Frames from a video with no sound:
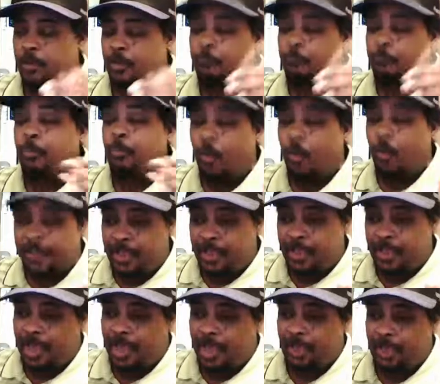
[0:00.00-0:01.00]

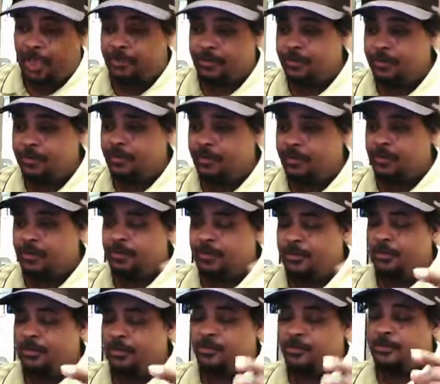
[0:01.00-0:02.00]
boycott,
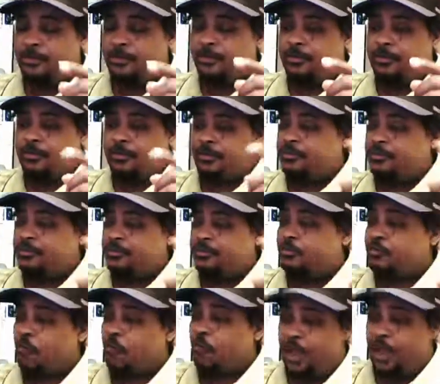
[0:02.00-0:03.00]

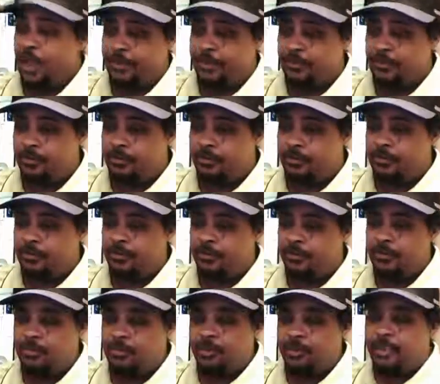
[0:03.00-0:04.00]
strike,
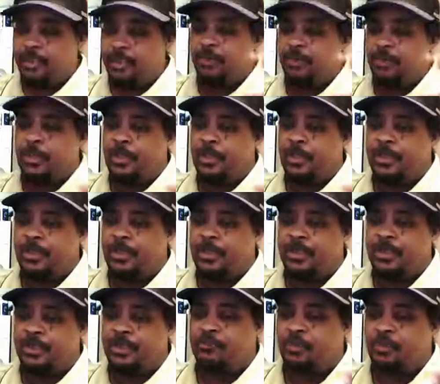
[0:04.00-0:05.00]
anything of
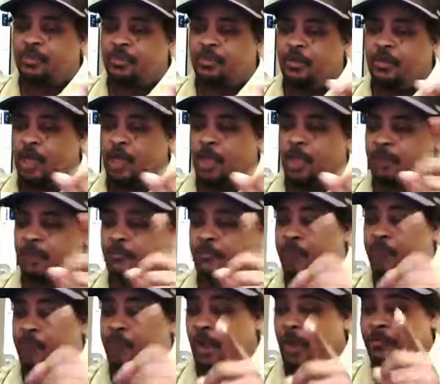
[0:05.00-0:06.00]
that nature come out of a
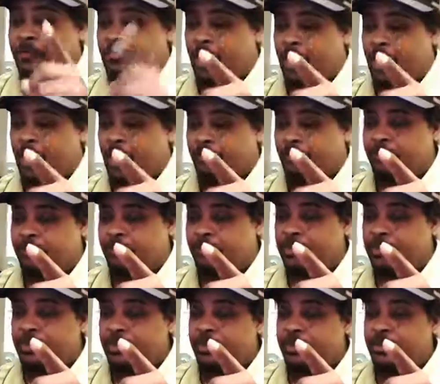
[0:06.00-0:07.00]
driver's mouth,
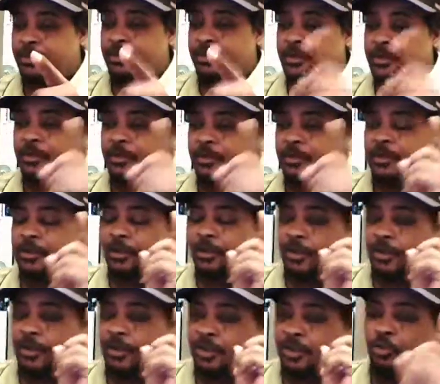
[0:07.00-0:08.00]

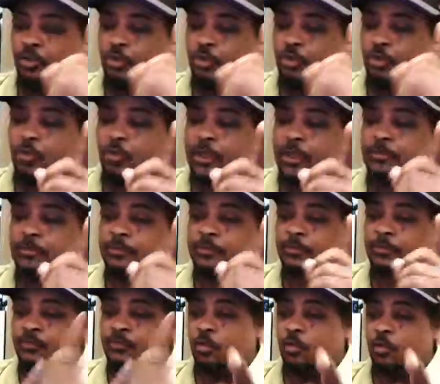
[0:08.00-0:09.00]
you rest
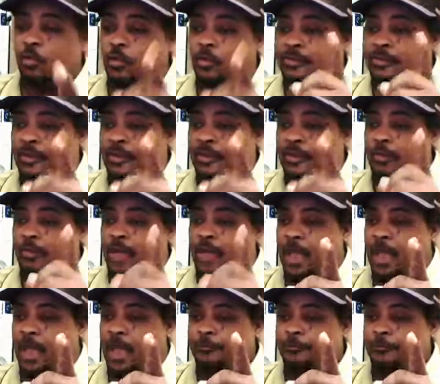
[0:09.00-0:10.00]
assured
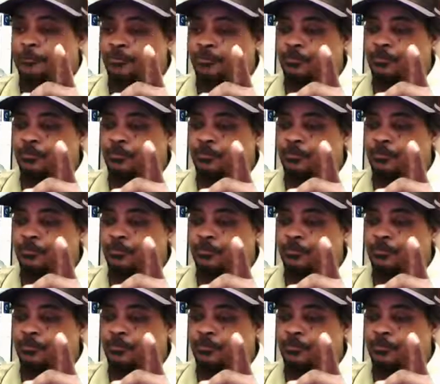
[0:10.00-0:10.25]
somehow